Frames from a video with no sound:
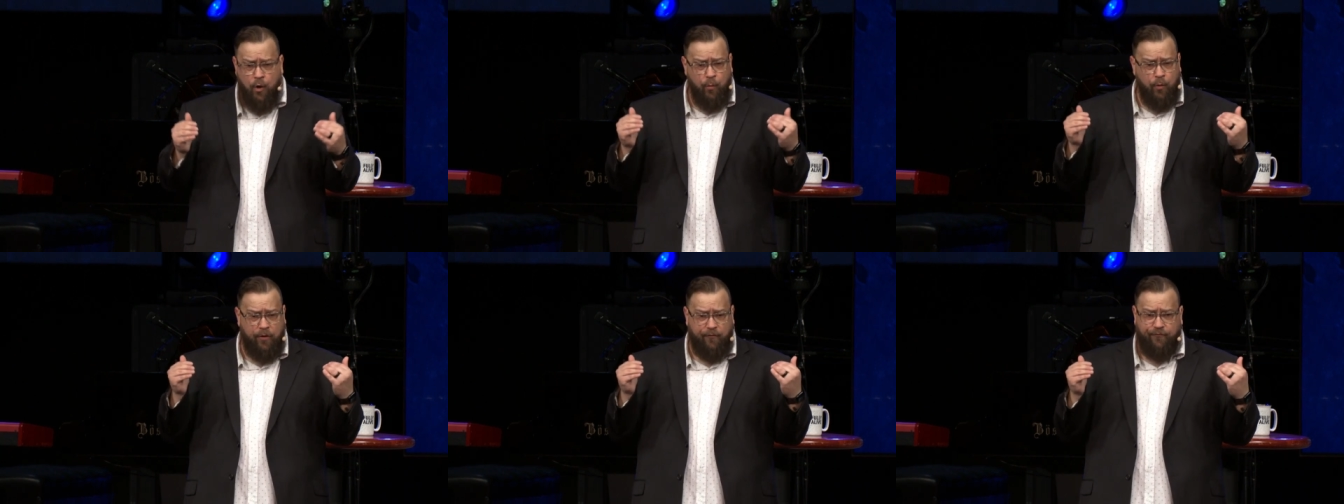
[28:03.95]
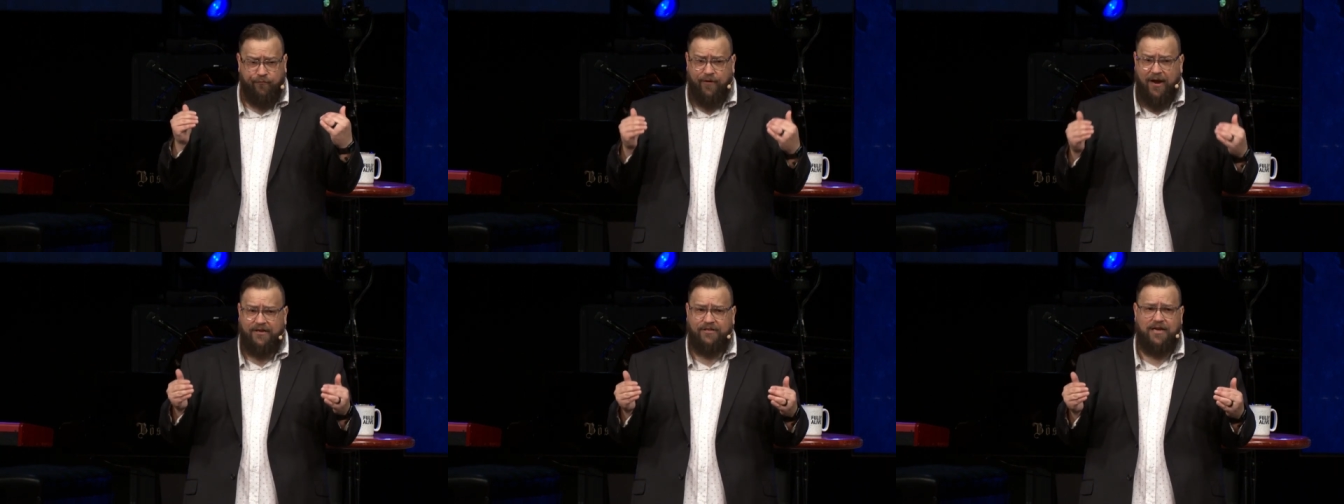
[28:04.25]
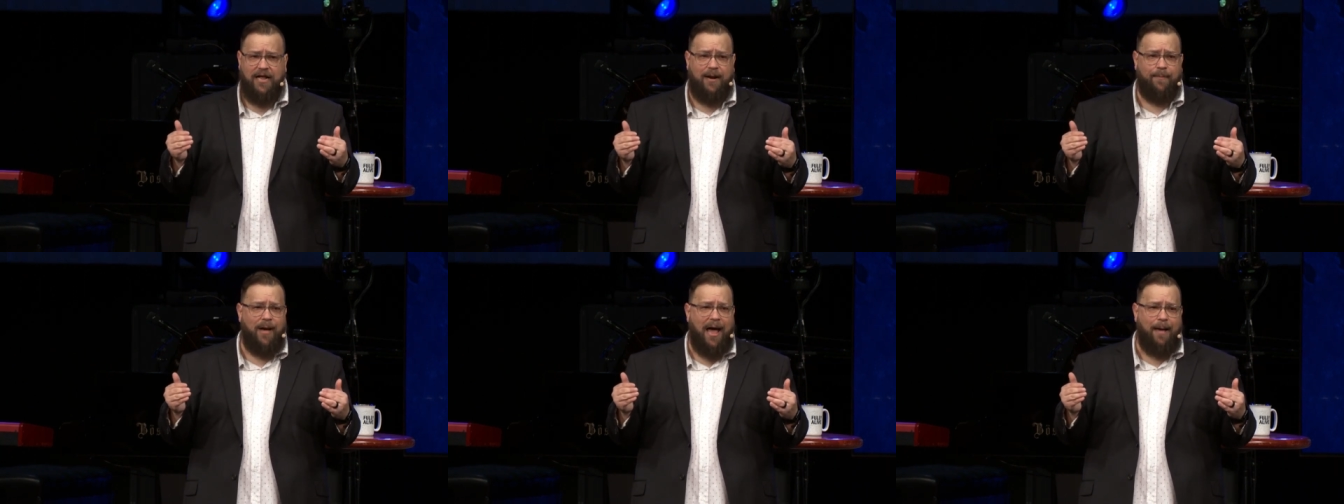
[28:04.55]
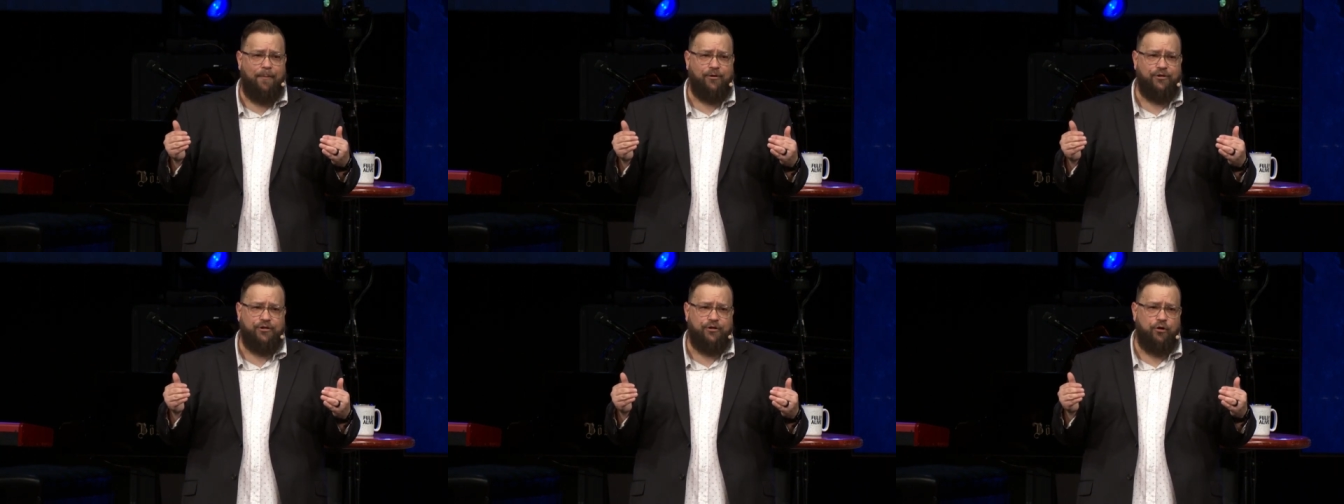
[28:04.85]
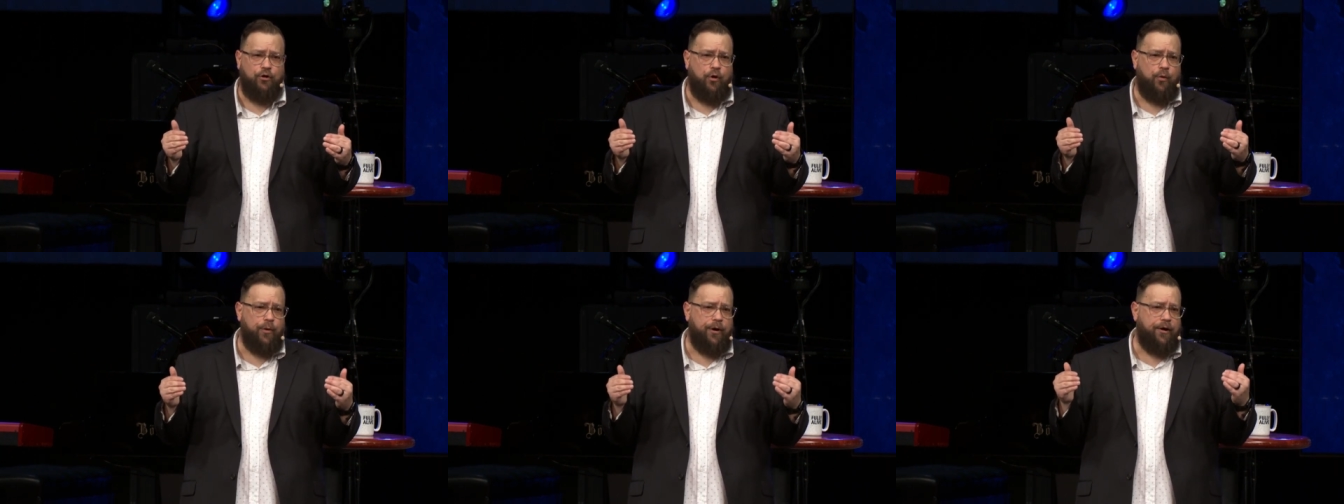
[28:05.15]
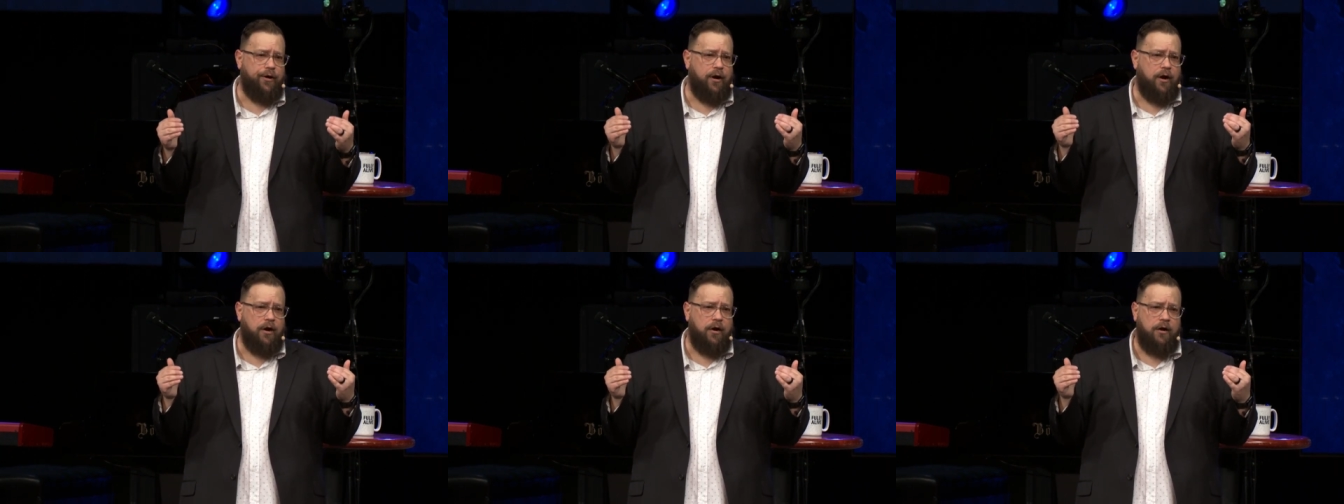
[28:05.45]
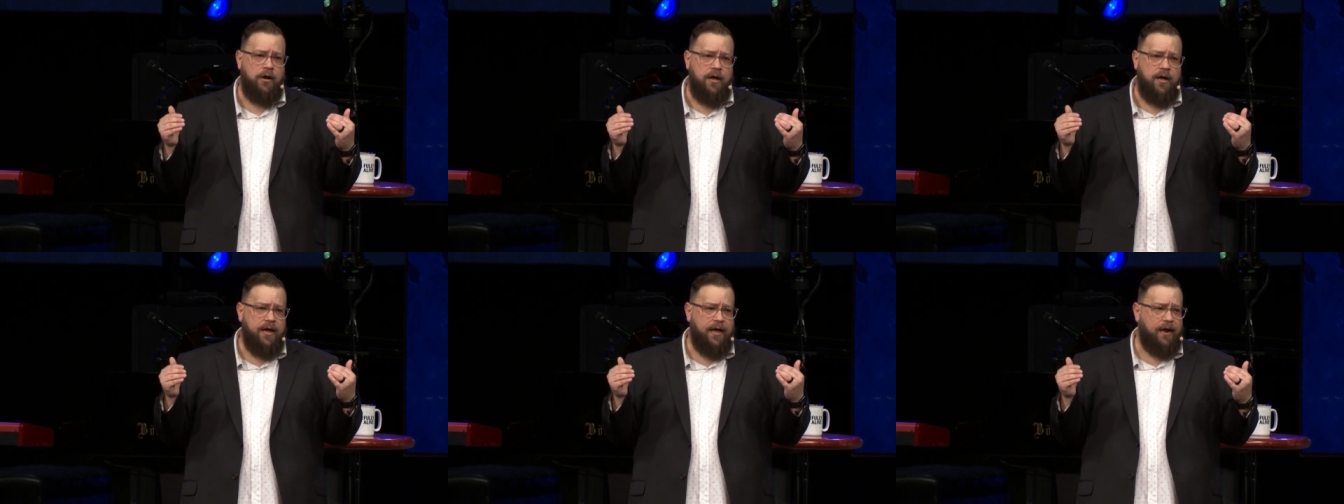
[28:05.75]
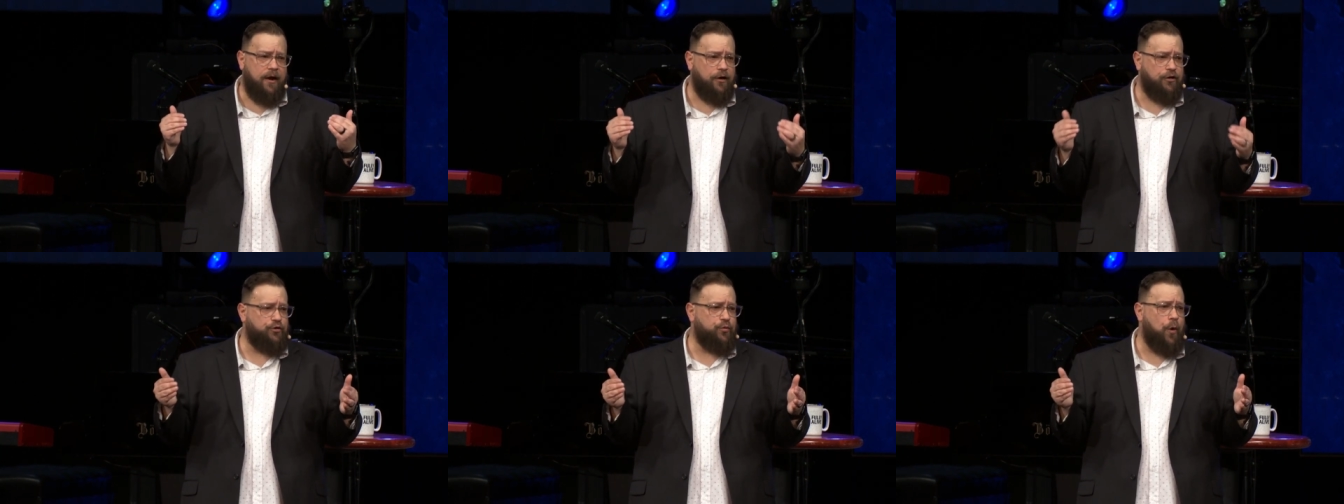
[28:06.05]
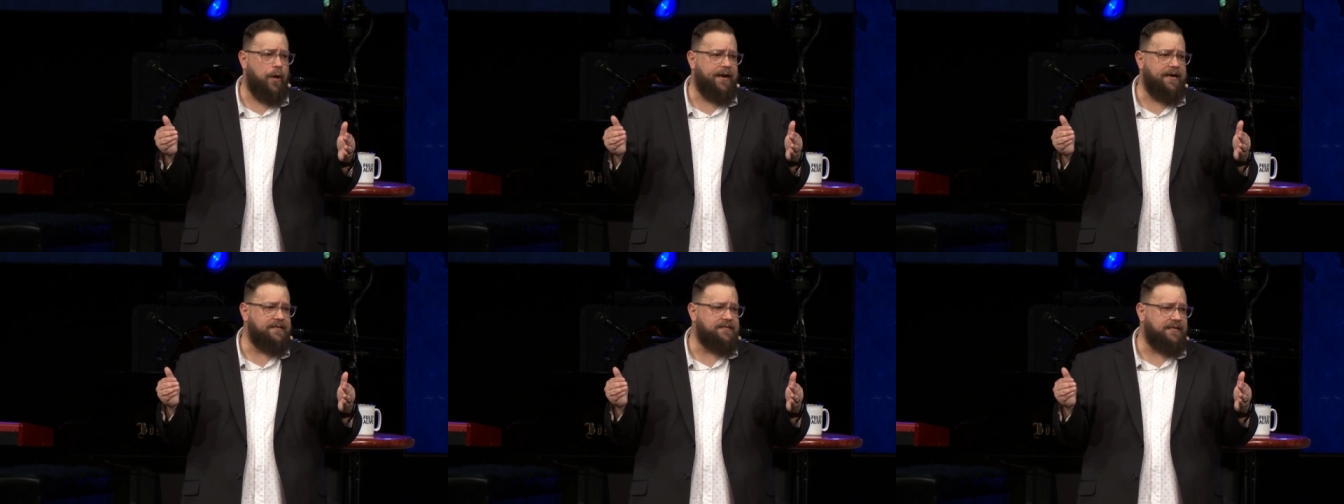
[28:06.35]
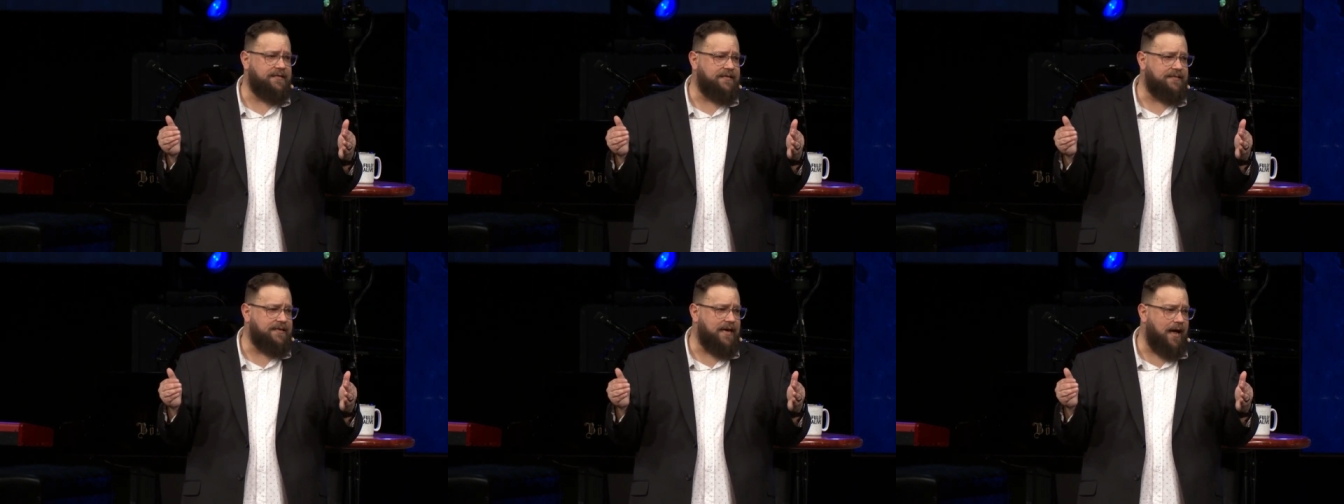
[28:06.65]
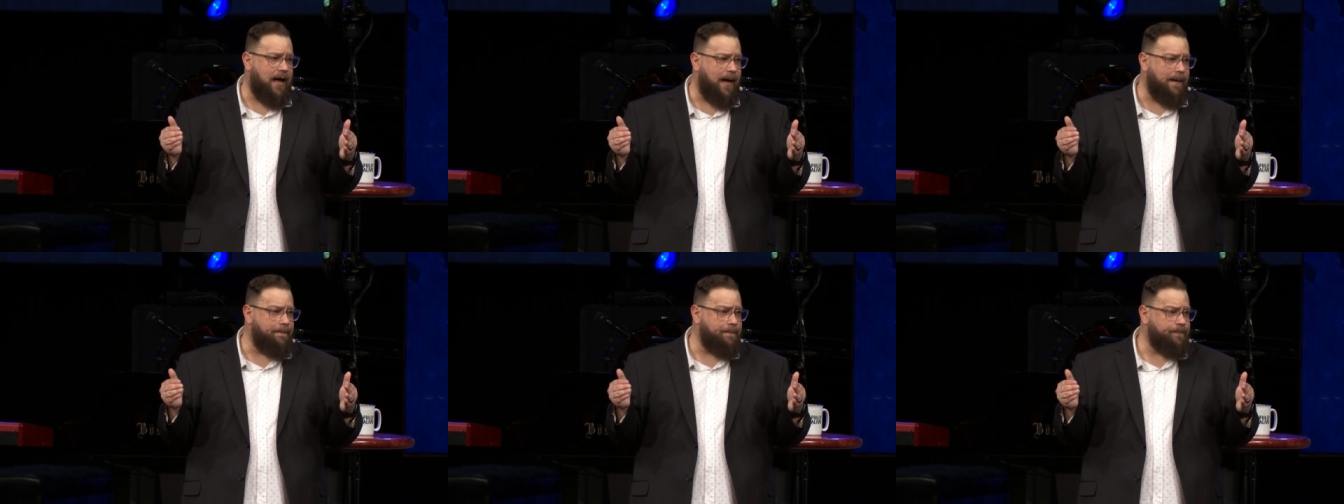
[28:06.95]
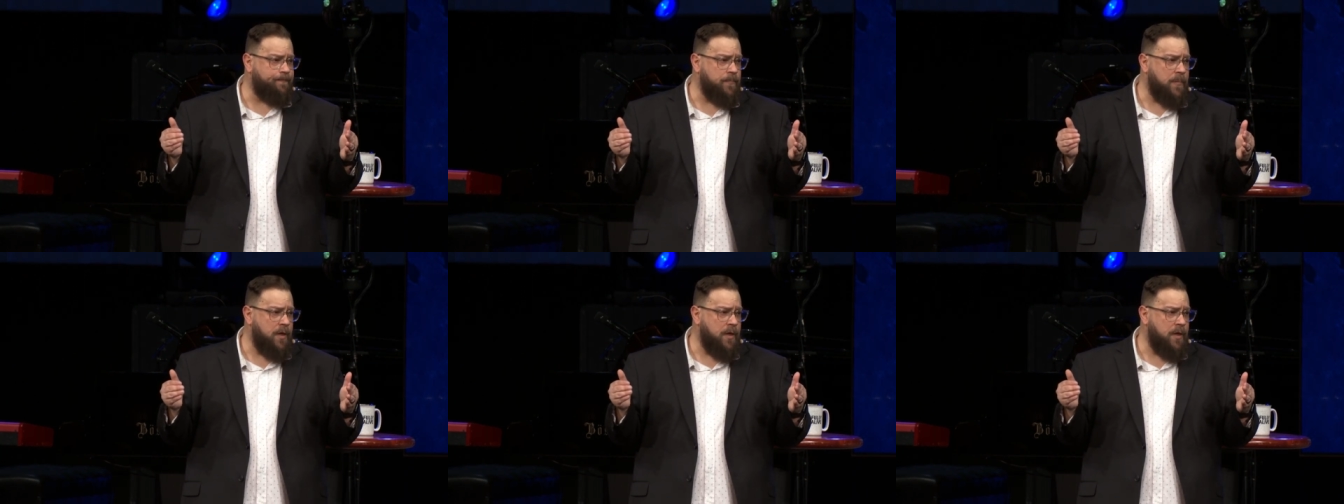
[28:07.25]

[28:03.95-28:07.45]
we were fresh out of Bible school. We were in our, in our 20s at the time.